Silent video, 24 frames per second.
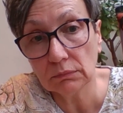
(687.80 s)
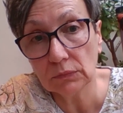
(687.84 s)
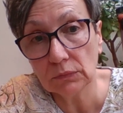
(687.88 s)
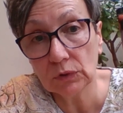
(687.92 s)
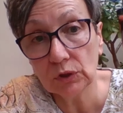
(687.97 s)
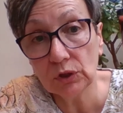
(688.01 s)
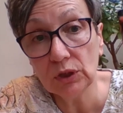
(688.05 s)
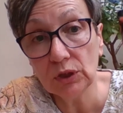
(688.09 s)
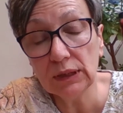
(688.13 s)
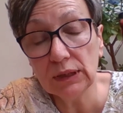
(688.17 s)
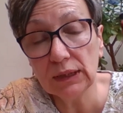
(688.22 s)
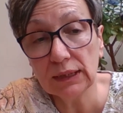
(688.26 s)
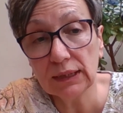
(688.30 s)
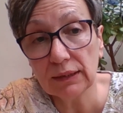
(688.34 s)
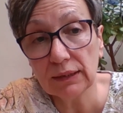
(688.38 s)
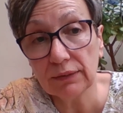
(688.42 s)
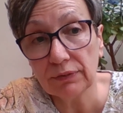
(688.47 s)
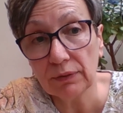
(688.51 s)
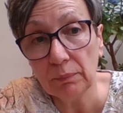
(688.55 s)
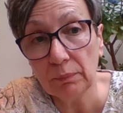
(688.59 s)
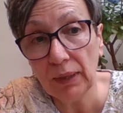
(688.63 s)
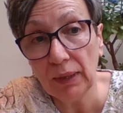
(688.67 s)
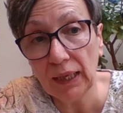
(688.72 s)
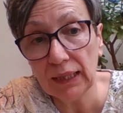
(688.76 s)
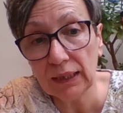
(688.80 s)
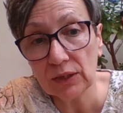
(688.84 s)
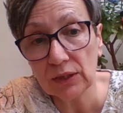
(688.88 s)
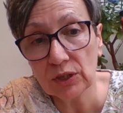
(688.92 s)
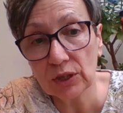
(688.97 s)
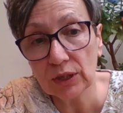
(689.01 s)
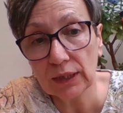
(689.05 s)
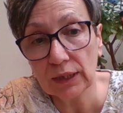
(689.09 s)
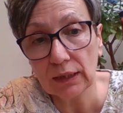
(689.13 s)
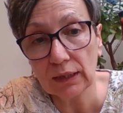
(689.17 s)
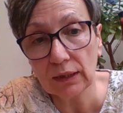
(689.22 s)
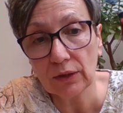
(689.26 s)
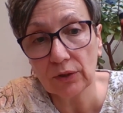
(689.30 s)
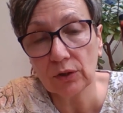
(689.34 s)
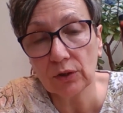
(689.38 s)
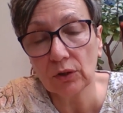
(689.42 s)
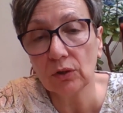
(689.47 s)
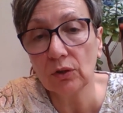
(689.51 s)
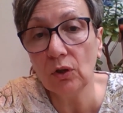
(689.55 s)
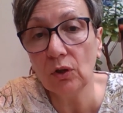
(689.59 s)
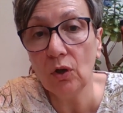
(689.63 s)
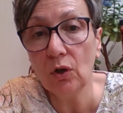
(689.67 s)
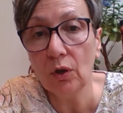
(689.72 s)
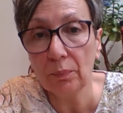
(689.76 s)
just a different packaging, and I thought,
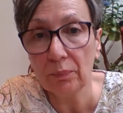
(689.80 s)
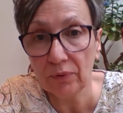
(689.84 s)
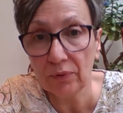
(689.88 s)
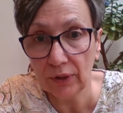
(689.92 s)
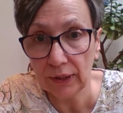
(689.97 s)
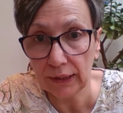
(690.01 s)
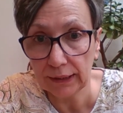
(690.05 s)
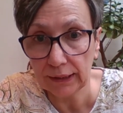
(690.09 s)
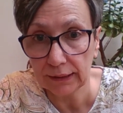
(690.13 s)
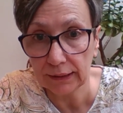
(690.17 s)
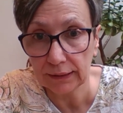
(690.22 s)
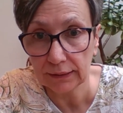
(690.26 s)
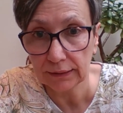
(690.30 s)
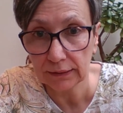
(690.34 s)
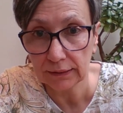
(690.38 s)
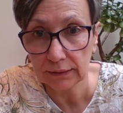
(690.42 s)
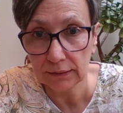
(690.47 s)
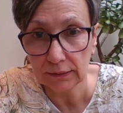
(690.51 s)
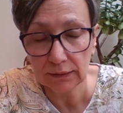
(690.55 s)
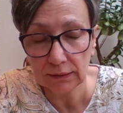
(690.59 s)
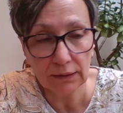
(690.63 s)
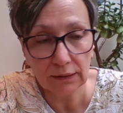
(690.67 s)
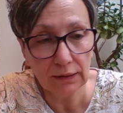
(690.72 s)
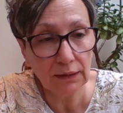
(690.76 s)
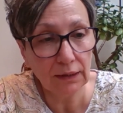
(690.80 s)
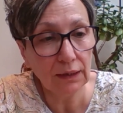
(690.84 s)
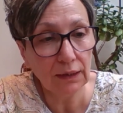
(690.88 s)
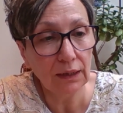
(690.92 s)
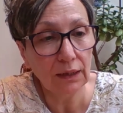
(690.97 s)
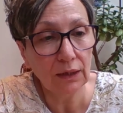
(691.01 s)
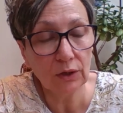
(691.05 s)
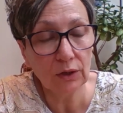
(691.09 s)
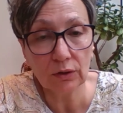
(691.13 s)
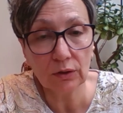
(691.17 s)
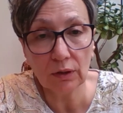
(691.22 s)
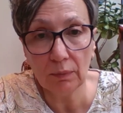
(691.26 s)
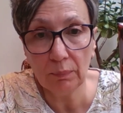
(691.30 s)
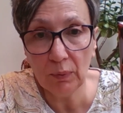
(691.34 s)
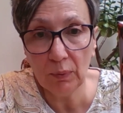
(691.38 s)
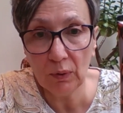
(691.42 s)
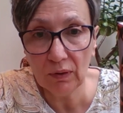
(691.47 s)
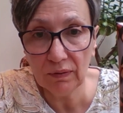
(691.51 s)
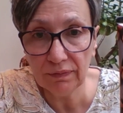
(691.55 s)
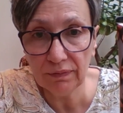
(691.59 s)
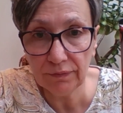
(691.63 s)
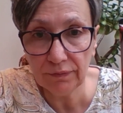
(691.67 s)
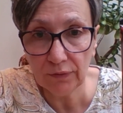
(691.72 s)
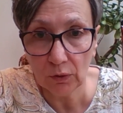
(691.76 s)
oh brilliant. So I
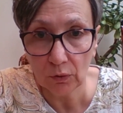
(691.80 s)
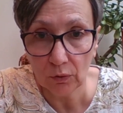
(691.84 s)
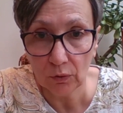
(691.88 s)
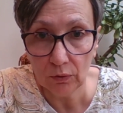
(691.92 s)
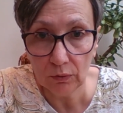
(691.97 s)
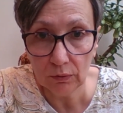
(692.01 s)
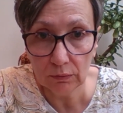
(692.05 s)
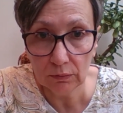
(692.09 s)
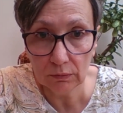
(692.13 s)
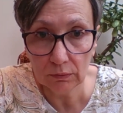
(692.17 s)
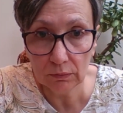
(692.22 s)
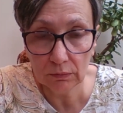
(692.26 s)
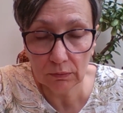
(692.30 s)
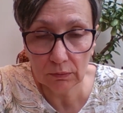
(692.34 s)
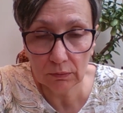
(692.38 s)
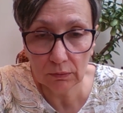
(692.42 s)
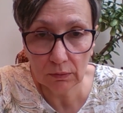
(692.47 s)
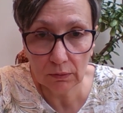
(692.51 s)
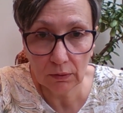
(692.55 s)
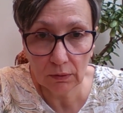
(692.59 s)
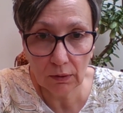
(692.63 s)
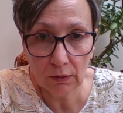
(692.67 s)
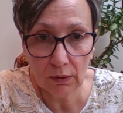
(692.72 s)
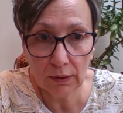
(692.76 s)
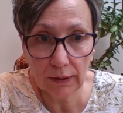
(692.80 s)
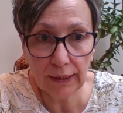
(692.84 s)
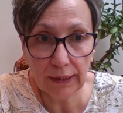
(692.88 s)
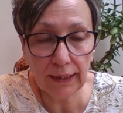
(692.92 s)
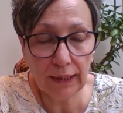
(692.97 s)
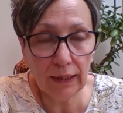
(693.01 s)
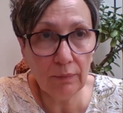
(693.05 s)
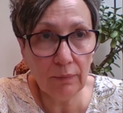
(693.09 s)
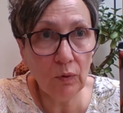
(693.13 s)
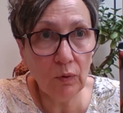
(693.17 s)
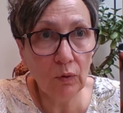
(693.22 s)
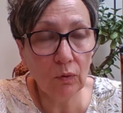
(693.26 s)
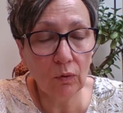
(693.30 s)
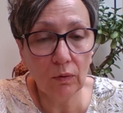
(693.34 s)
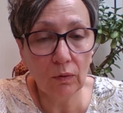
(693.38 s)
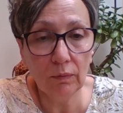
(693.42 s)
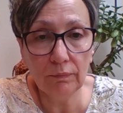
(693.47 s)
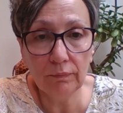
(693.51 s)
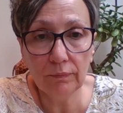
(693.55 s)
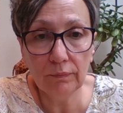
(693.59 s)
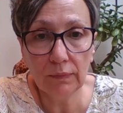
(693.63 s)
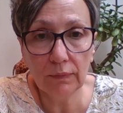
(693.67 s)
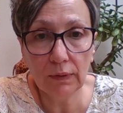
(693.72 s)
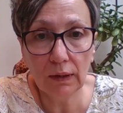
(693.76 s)
bought 4, came home,
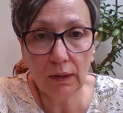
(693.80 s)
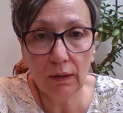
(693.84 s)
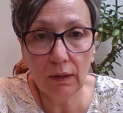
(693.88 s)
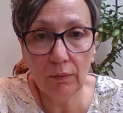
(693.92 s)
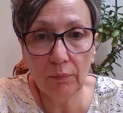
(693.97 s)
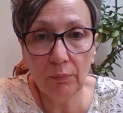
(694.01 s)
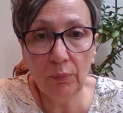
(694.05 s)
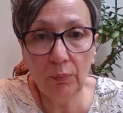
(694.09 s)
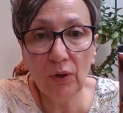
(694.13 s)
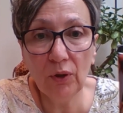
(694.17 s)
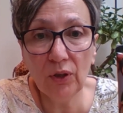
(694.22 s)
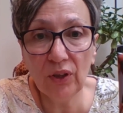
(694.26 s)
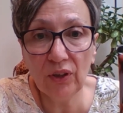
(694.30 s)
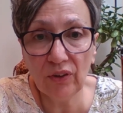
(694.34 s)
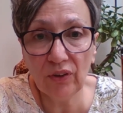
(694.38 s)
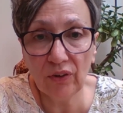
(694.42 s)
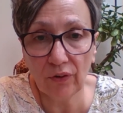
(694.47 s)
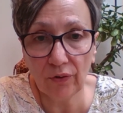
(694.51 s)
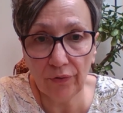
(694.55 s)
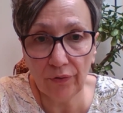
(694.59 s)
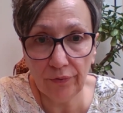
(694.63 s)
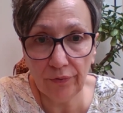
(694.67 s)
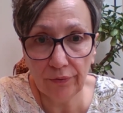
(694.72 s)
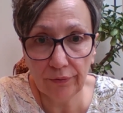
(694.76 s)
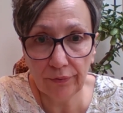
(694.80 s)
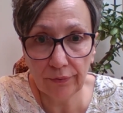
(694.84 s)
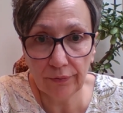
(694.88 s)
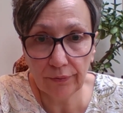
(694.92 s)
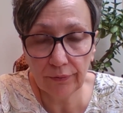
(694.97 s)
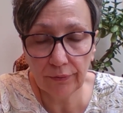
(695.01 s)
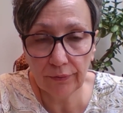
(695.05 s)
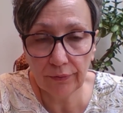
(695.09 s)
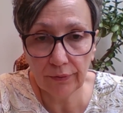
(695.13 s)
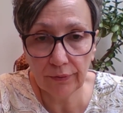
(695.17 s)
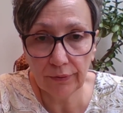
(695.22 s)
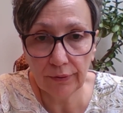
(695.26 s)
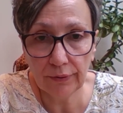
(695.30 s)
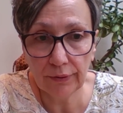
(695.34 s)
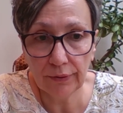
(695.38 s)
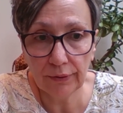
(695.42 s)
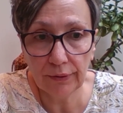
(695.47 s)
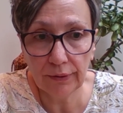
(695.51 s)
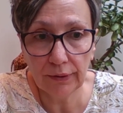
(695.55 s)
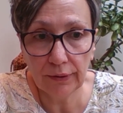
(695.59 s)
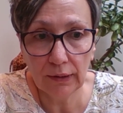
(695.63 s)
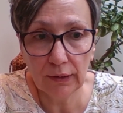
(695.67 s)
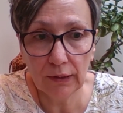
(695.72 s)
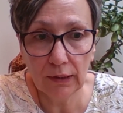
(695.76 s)
put it on,
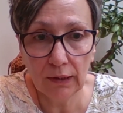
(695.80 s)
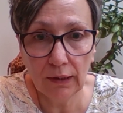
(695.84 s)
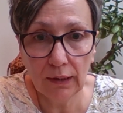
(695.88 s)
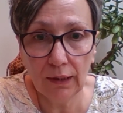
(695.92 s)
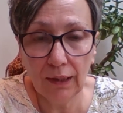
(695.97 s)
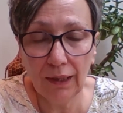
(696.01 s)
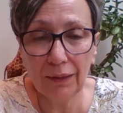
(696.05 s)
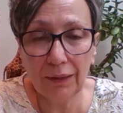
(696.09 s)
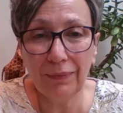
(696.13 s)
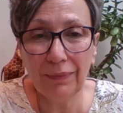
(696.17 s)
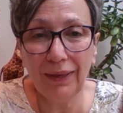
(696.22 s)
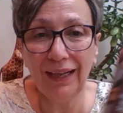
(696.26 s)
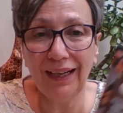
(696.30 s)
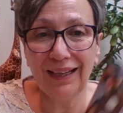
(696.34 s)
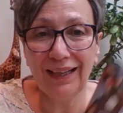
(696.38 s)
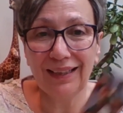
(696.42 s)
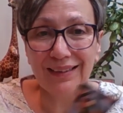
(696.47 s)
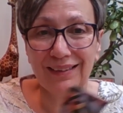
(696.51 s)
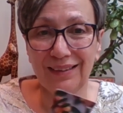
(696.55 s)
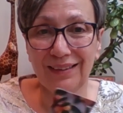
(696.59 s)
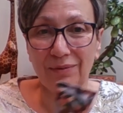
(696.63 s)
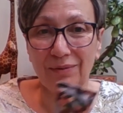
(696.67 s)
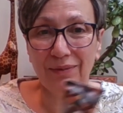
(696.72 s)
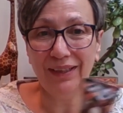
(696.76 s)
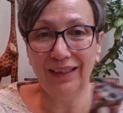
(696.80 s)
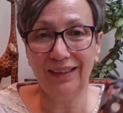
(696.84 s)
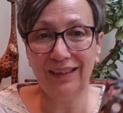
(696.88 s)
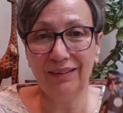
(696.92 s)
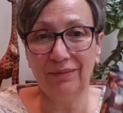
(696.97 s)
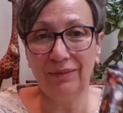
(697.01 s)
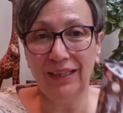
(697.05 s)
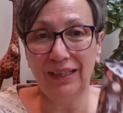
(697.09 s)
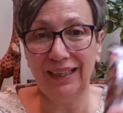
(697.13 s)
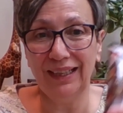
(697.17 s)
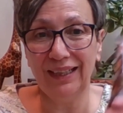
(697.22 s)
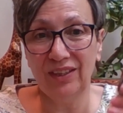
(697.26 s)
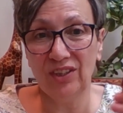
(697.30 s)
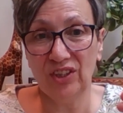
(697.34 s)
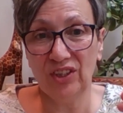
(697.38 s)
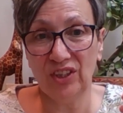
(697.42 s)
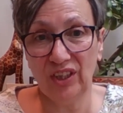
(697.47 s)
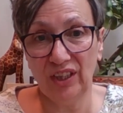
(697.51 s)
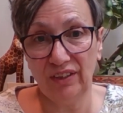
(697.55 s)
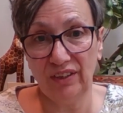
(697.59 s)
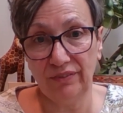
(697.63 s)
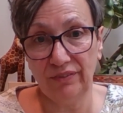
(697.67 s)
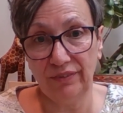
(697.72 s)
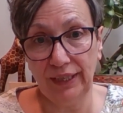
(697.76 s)
and my hands went itchy
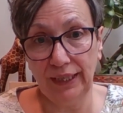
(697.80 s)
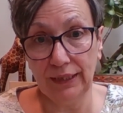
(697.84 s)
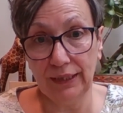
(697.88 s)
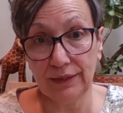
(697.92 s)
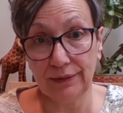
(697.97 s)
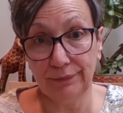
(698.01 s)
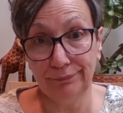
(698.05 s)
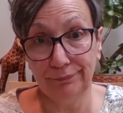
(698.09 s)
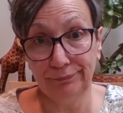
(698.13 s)
and red.